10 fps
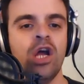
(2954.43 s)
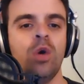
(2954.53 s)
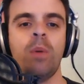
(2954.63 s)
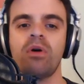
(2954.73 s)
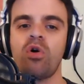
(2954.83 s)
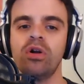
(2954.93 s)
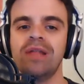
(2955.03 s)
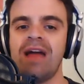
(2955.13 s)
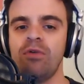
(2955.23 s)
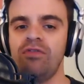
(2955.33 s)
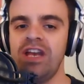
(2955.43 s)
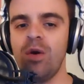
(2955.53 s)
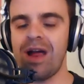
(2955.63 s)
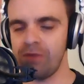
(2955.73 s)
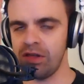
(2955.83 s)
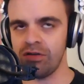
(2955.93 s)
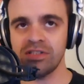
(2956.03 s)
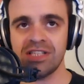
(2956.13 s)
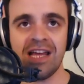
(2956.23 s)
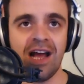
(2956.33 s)
We record live with video every
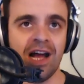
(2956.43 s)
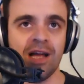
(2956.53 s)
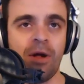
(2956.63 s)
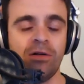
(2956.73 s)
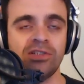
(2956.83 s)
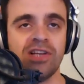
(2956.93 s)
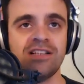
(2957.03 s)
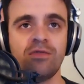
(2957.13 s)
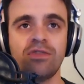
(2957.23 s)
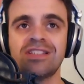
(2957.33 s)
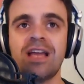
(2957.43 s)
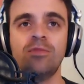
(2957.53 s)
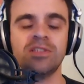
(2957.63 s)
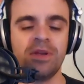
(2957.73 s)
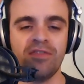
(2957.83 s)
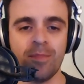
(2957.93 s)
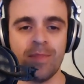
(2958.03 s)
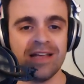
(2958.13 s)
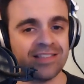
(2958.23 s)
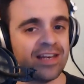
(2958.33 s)
Thursday. I apologize if the site was a bit of a
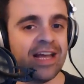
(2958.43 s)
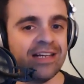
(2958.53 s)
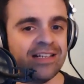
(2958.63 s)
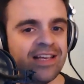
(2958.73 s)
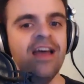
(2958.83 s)
mess tonight.